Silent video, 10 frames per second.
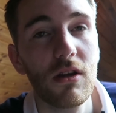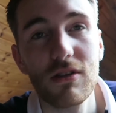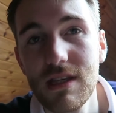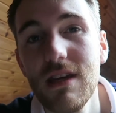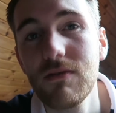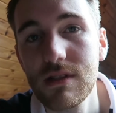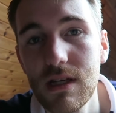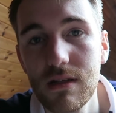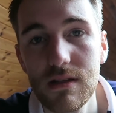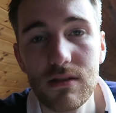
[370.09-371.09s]
because he even
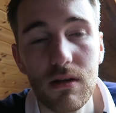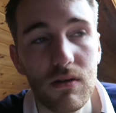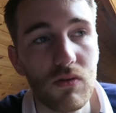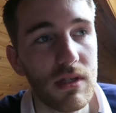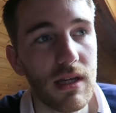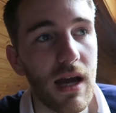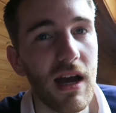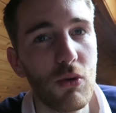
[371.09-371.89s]
said at the start, he was like, I